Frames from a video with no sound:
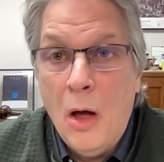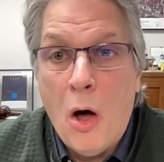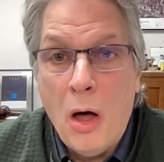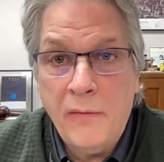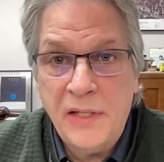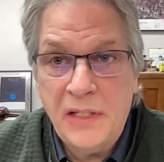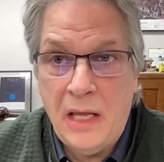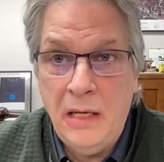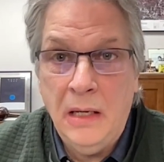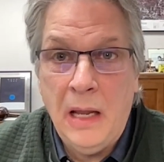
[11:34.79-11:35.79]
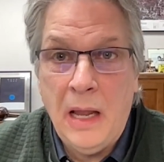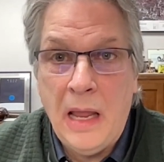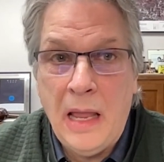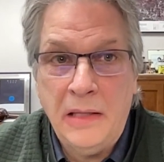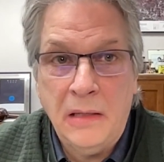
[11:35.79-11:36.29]
all of a sudden
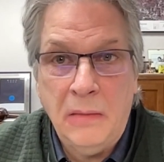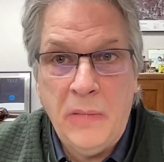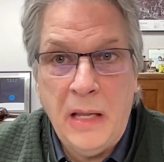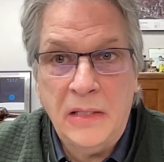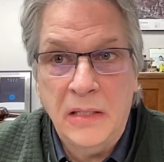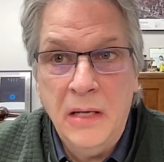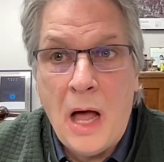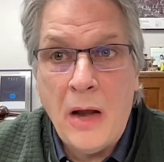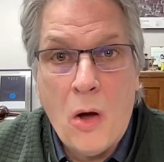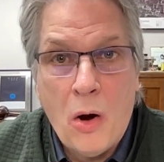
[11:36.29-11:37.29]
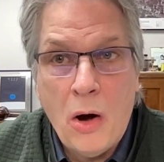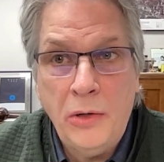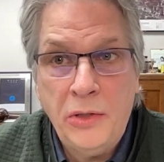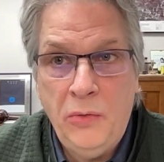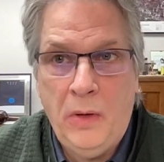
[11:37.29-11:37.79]
it's not
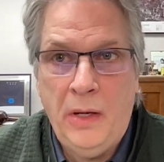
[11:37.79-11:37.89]
hard to